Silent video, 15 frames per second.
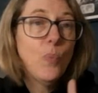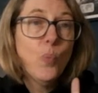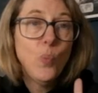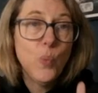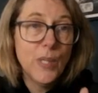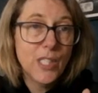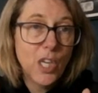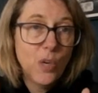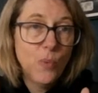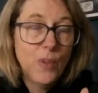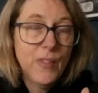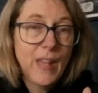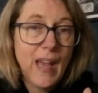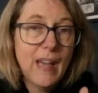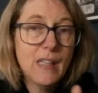We don't
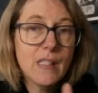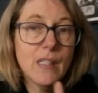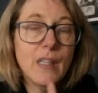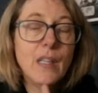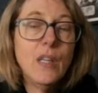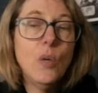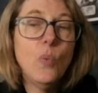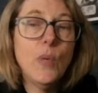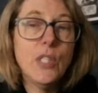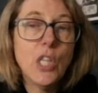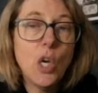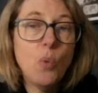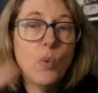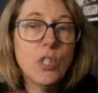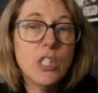want that. We
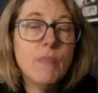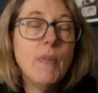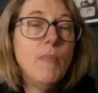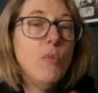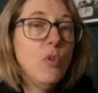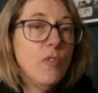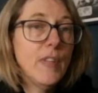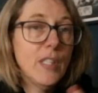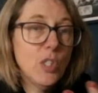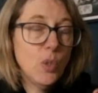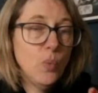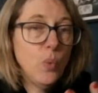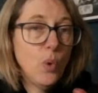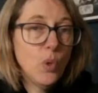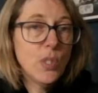don't want to be moving
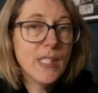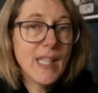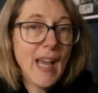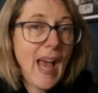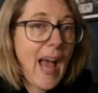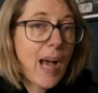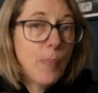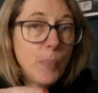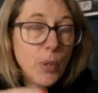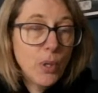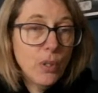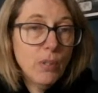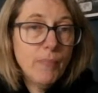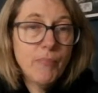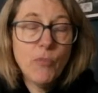towards
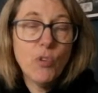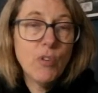apple